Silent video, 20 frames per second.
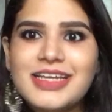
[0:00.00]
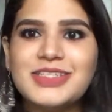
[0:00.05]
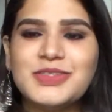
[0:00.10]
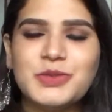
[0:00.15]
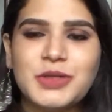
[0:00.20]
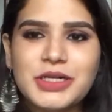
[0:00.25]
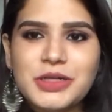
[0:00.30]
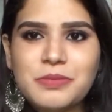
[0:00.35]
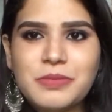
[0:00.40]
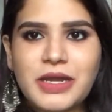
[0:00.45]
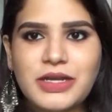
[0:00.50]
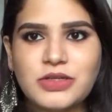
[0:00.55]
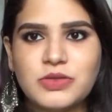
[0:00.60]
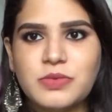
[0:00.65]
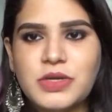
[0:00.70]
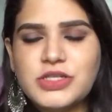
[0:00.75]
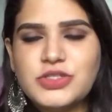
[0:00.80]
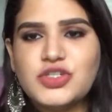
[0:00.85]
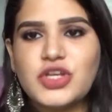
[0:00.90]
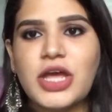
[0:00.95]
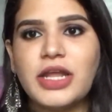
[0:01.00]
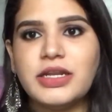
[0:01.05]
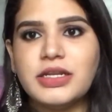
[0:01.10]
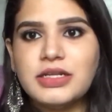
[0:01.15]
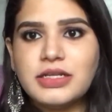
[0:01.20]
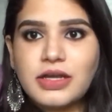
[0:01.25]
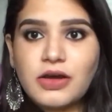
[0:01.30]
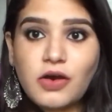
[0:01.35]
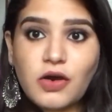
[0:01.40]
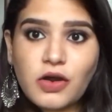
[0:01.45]
Guys, welcome back to my
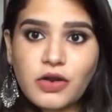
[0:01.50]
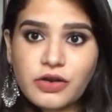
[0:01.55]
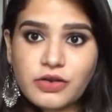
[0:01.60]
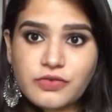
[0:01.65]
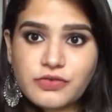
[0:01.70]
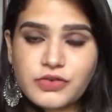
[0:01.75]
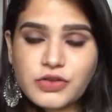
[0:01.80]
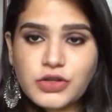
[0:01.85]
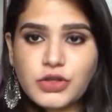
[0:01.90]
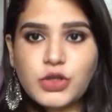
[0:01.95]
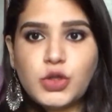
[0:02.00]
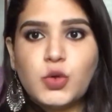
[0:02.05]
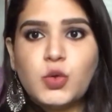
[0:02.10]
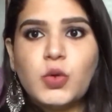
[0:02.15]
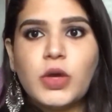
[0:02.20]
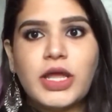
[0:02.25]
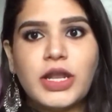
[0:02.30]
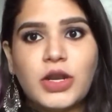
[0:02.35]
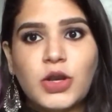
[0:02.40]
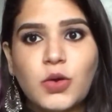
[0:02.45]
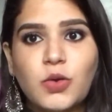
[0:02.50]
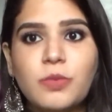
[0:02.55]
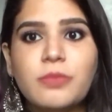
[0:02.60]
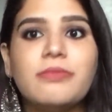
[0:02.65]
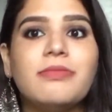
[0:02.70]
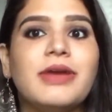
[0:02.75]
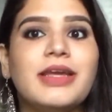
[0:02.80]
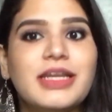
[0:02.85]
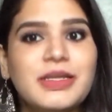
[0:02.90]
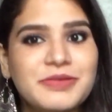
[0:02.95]
channel, or if you're new, hello.
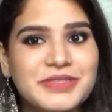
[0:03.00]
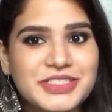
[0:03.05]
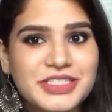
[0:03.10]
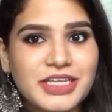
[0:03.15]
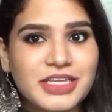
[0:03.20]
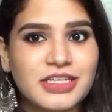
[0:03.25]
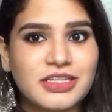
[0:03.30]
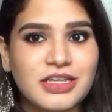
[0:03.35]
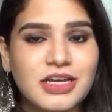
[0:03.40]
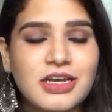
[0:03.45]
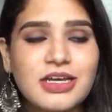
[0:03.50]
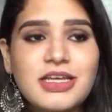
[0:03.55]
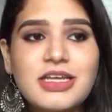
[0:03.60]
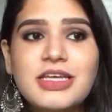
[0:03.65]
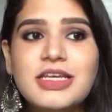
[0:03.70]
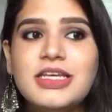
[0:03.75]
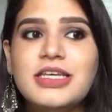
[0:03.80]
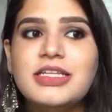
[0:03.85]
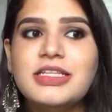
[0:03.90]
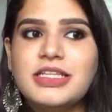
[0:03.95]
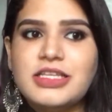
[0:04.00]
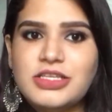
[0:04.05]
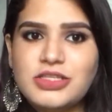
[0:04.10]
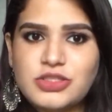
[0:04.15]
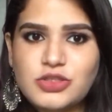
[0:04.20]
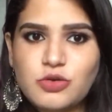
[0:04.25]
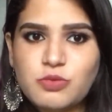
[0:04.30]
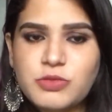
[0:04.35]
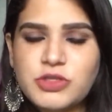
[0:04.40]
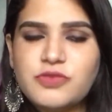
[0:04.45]
My name is Nikita. Thank you
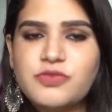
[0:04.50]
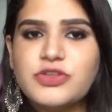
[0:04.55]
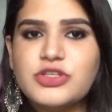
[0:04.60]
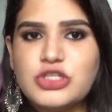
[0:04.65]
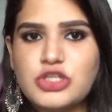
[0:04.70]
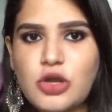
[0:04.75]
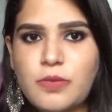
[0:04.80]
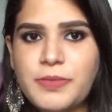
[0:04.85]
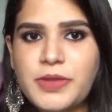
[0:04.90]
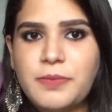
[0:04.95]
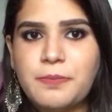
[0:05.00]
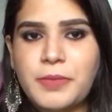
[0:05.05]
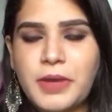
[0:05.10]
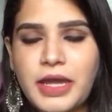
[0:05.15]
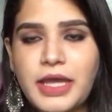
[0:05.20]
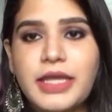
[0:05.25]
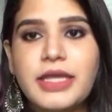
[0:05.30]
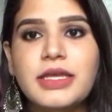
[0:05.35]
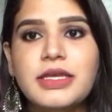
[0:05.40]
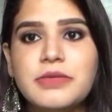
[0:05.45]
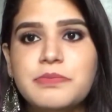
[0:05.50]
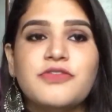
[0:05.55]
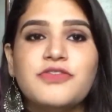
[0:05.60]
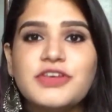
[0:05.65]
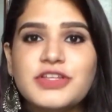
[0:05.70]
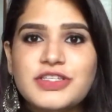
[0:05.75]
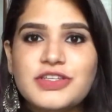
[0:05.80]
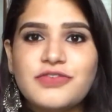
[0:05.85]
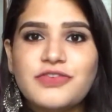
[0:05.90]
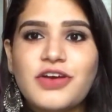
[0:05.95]
so much for stopping by.
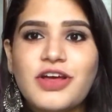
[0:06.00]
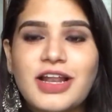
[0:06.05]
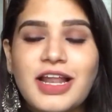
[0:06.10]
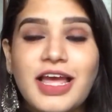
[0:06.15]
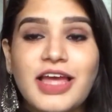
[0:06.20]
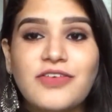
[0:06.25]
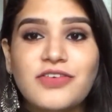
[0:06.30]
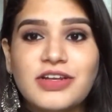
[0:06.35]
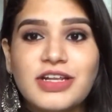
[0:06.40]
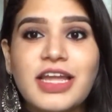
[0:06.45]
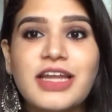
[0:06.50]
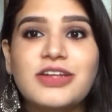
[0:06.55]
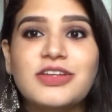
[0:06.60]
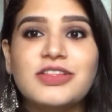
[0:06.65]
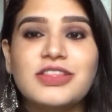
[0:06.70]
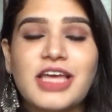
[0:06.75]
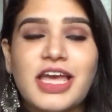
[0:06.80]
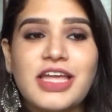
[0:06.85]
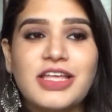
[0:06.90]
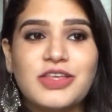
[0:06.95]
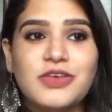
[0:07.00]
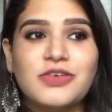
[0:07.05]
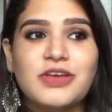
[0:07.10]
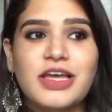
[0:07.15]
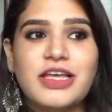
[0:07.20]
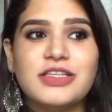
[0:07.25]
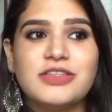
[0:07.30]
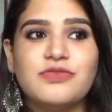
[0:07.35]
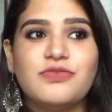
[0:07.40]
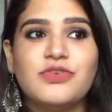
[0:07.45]
First of all, I would like to thank you
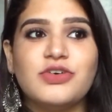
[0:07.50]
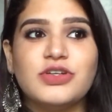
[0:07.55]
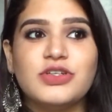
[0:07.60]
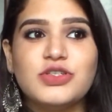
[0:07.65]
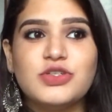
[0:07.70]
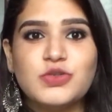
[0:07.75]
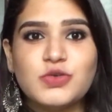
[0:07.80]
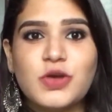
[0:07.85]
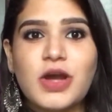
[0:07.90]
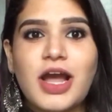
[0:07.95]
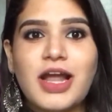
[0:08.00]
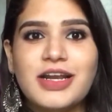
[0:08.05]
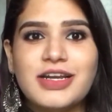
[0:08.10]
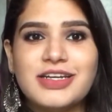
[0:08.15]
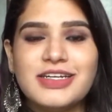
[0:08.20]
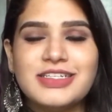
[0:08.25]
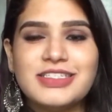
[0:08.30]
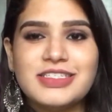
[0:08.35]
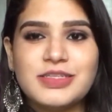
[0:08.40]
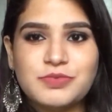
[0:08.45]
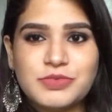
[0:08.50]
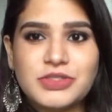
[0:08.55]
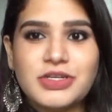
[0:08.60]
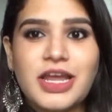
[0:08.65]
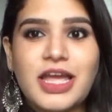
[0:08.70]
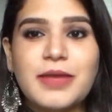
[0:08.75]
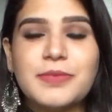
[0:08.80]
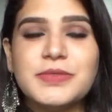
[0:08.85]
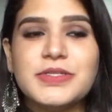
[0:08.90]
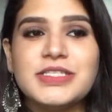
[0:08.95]
guys for 200
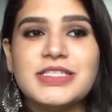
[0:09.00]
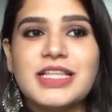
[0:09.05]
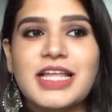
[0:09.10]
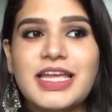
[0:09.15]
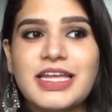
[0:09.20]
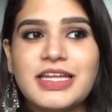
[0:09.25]
subscribers.